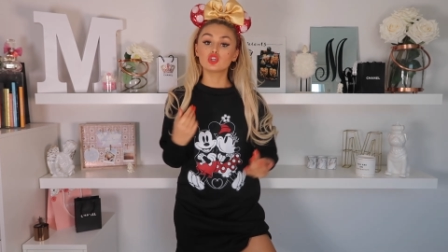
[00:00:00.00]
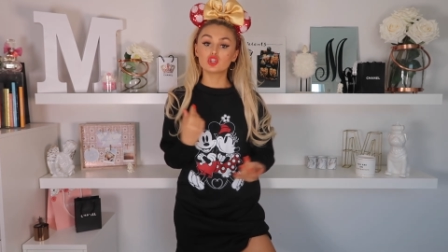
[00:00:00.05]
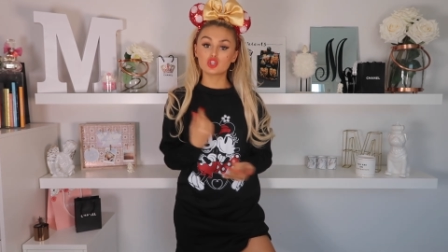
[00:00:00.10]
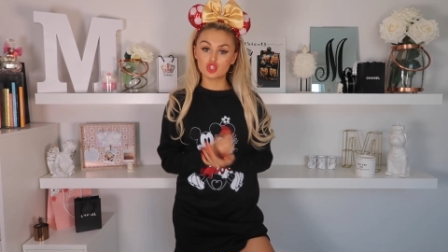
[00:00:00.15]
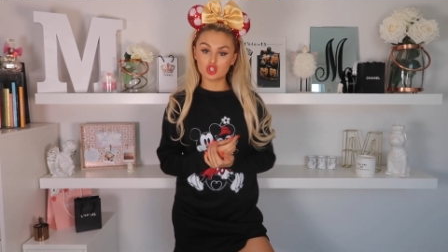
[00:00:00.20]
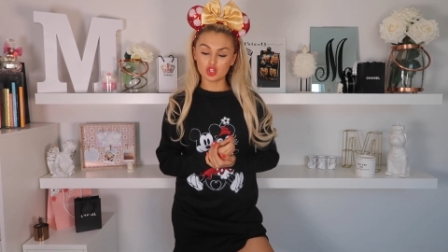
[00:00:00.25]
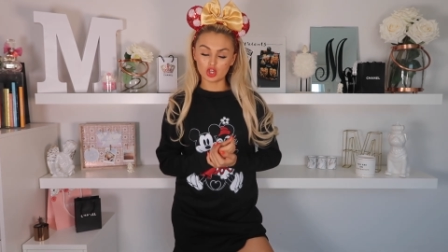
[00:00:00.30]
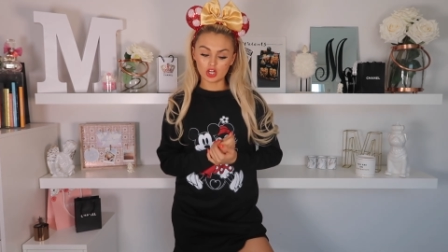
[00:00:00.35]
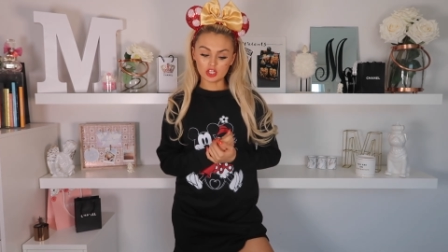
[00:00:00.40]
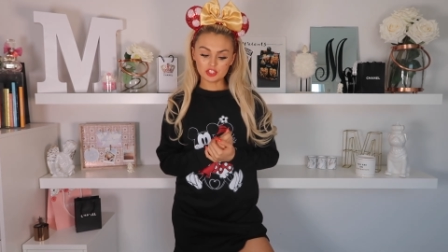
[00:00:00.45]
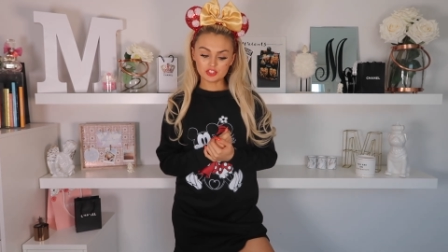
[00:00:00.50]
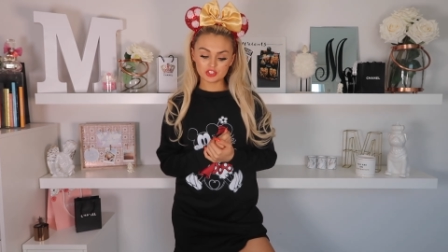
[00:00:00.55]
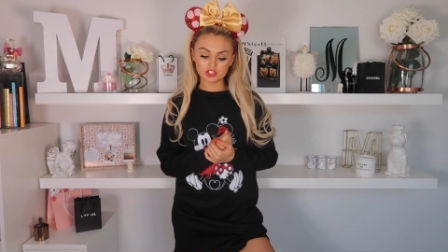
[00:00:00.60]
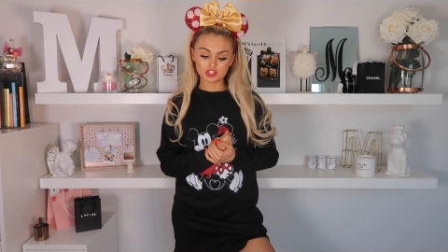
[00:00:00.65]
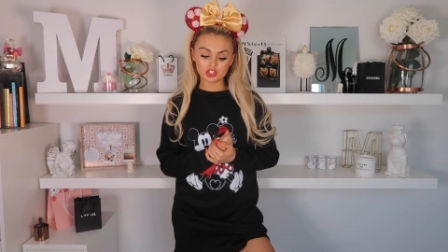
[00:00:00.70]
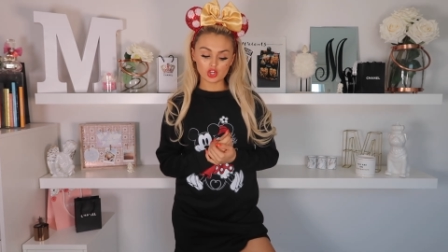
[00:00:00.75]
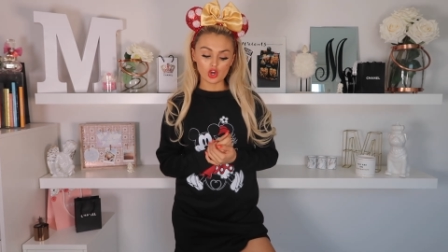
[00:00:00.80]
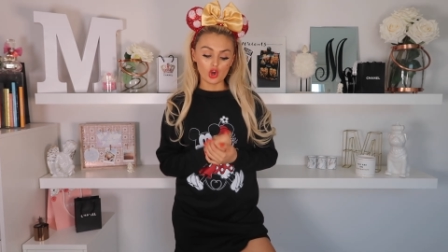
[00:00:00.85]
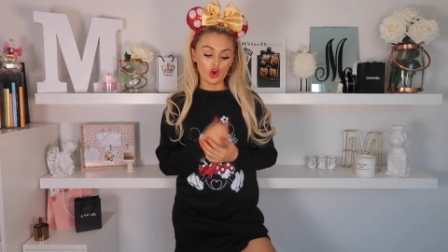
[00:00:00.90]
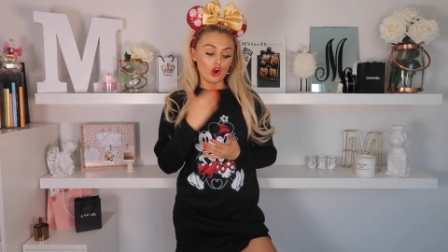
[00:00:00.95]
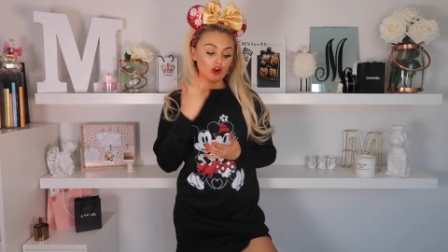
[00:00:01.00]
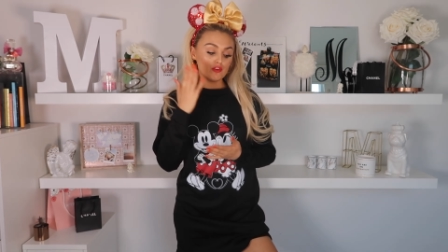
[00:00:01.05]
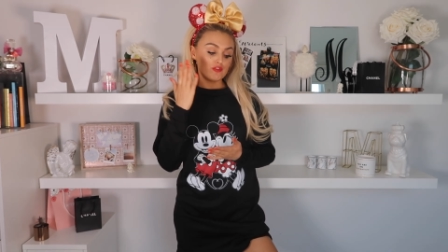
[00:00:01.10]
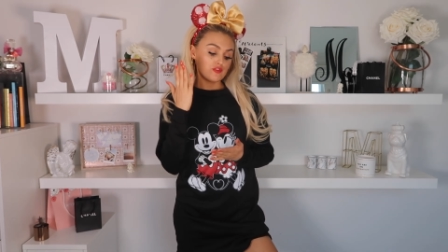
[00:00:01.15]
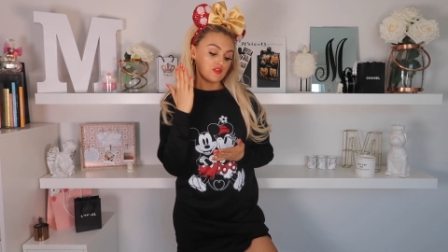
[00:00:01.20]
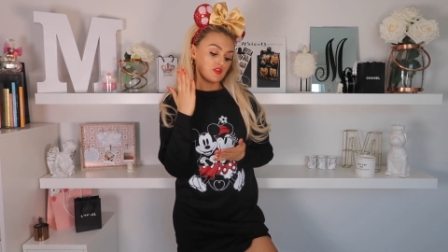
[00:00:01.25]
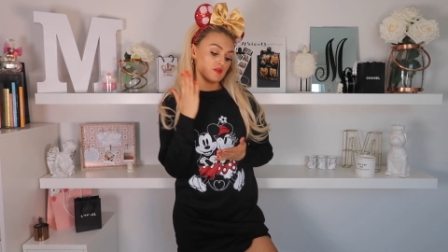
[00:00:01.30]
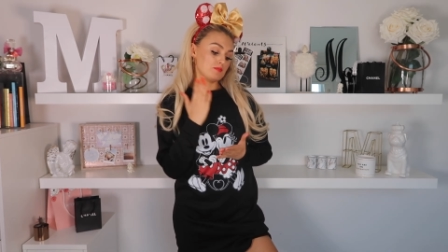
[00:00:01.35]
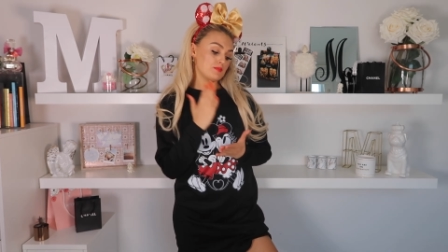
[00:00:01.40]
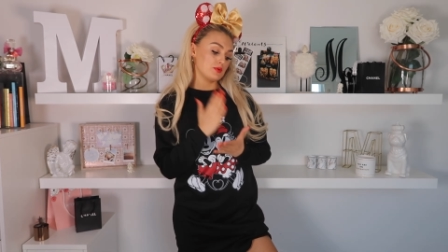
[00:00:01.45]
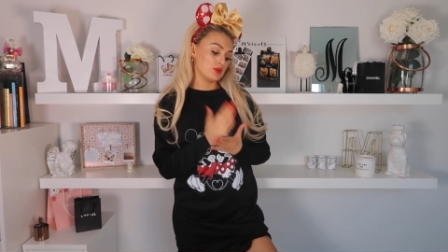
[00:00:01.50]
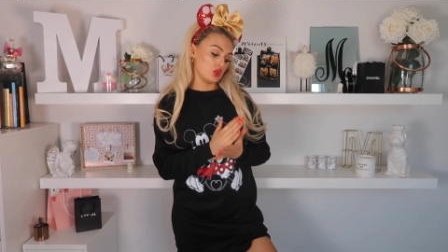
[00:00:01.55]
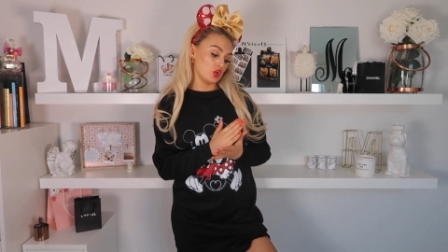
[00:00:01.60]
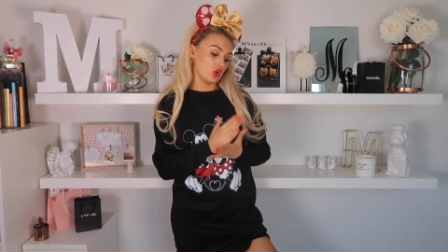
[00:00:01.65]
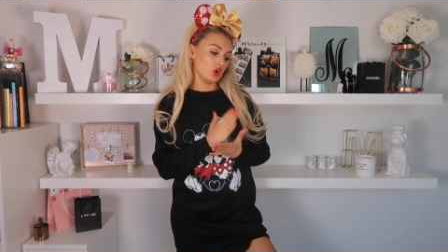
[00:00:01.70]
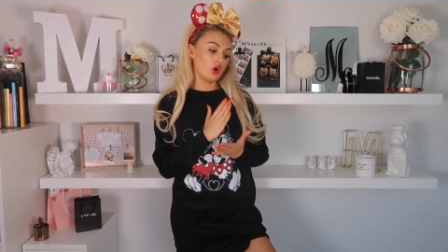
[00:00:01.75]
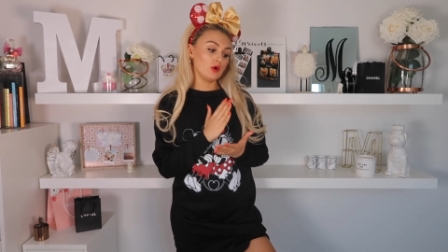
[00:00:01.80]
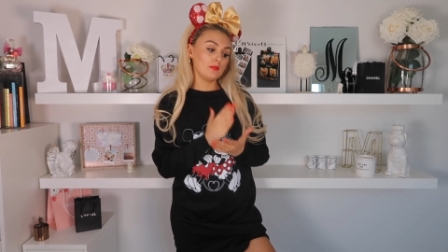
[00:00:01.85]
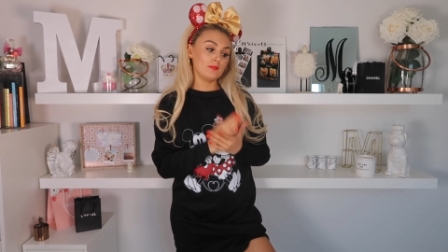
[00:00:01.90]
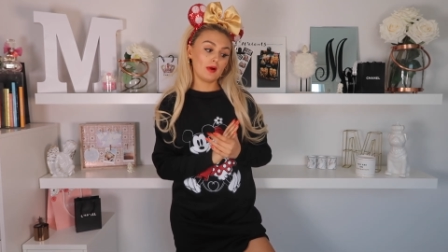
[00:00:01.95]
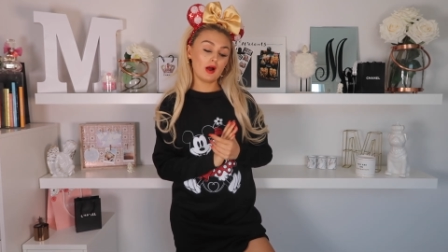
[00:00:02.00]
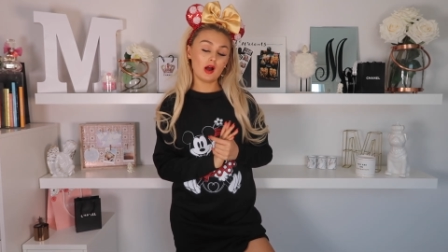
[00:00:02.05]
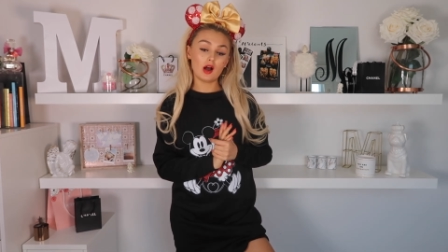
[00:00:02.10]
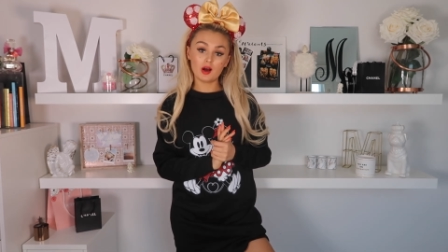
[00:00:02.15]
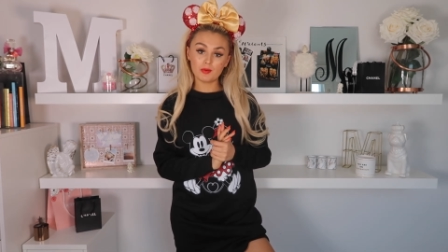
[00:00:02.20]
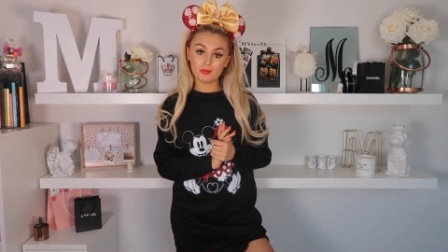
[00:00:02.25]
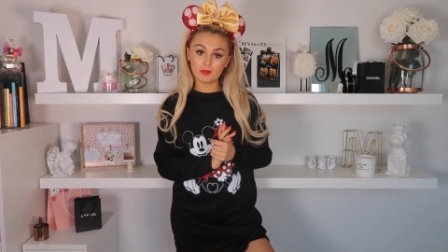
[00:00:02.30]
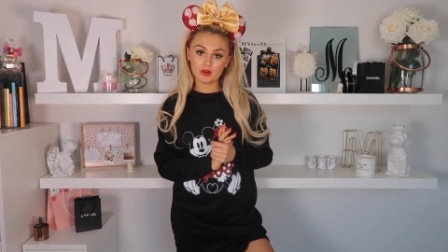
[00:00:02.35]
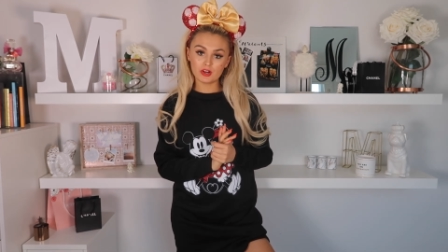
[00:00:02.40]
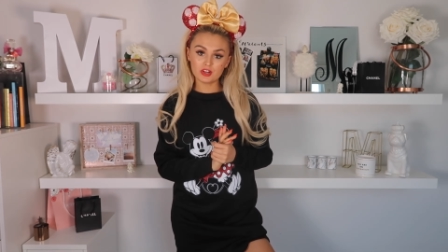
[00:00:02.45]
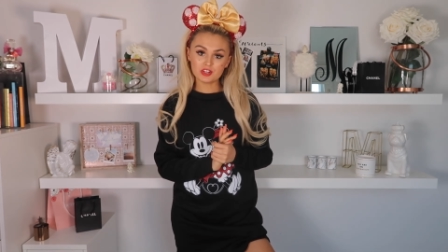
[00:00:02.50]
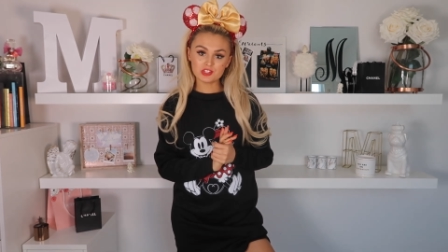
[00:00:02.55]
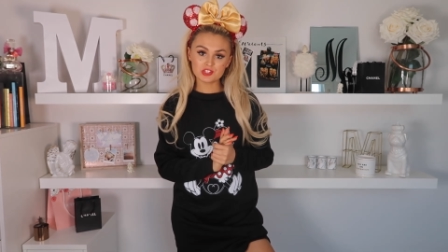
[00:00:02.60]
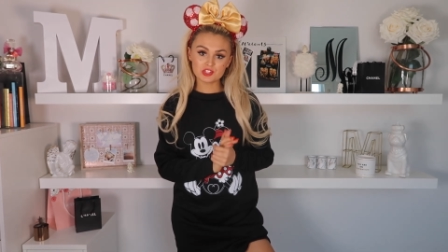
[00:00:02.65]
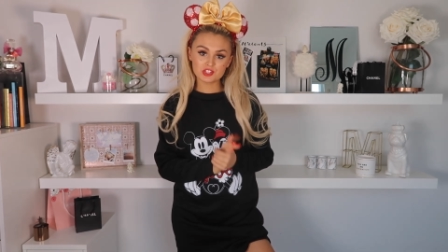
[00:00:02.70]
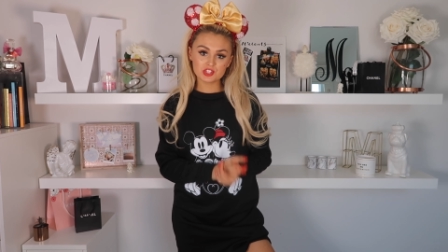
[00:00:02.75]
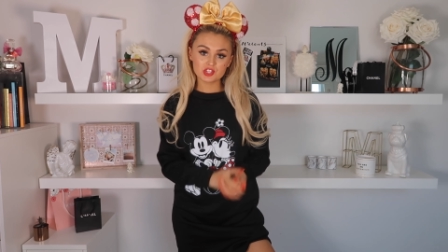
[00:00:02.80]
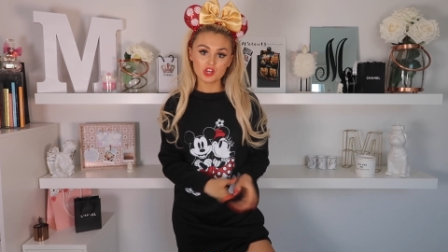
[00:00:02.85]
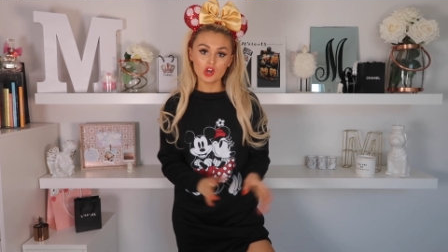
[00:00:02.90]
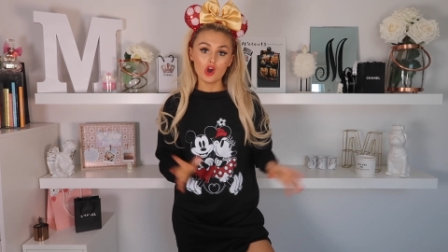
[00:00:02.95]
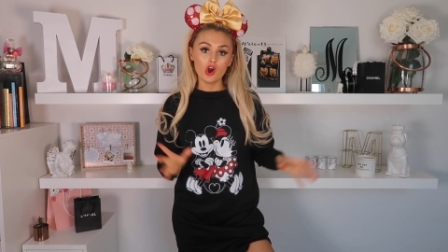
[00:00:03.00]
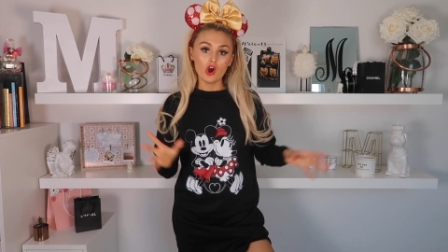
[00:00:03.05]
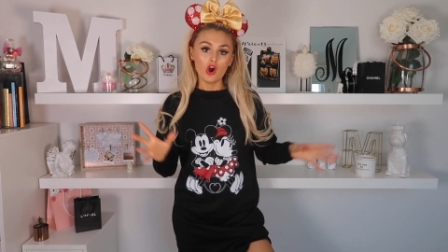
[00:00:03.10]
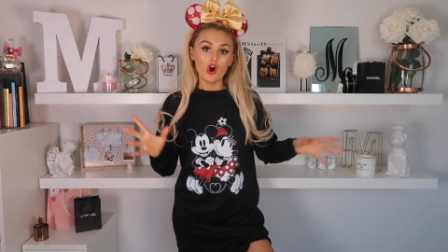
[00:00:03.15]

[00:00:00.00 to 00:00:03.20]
just for the pure purpose